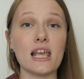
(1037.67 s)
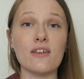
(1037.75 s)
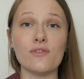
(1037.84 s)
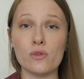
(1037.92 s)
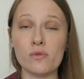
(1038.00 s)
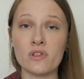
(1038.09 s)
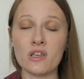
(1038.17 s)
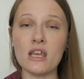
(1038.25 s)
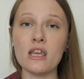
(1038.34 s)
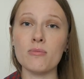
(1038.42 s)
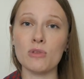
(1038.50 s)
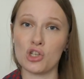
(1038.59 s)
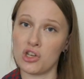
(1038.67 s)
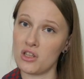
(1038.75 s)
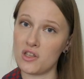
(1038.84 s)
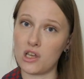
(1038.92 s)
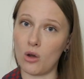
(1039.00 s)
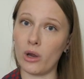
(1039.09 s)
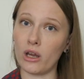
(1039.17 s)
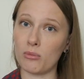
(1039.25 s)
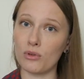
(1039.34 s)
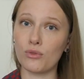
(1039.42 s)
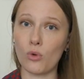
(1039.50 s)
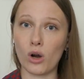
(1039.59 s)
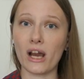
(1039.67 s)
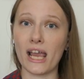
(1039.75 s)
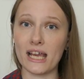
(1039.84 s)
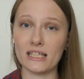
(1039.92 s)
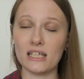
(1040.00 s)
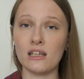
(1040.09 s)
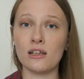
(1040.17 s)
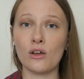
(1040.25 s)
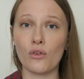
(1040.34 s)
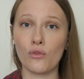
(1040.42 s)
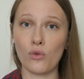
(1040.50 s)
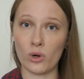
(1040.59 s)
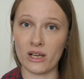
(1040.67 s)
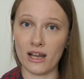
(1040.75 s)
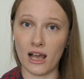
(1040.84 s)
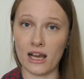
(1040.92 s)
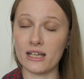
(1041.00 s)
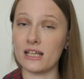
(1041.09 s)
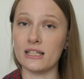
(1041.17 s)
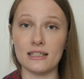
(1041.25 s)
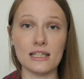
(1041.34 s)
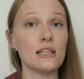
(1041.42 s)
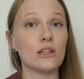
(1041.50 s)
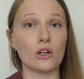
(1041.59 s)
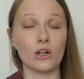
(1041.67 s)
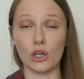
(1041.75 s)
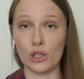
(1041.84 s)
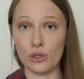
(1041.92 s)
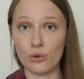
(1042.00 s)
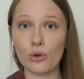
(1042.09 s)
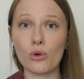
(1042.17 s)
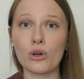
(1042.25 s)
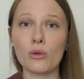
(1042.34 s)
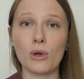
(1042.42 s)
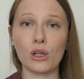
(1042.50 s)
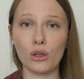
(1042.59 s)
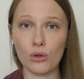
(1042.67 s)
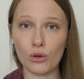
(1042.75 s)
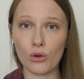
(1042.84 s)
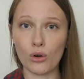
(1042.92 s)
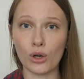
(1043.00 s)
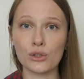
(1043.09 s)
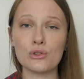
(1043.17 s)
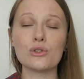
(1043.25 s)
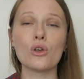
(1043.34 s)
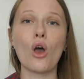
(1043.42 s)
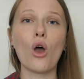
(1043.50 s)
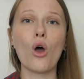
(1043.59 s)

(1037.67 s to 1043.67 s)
If you see machine sewing before 1849, it's either a unicorn among unicorns,